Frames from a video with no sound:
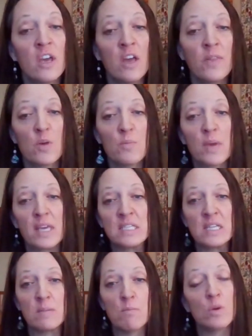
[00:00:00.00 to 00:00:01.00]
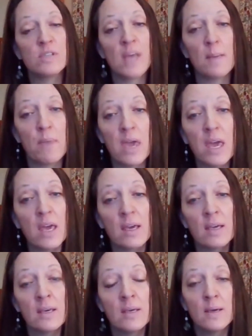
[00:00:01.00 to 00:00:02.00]
They're based in Mozambique,
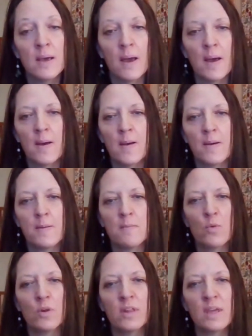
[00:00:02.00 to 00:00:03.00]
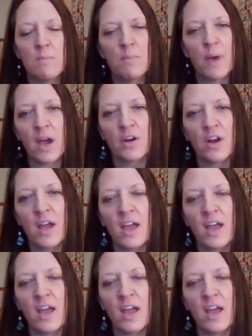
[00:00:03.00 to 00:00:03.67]
really in Beira.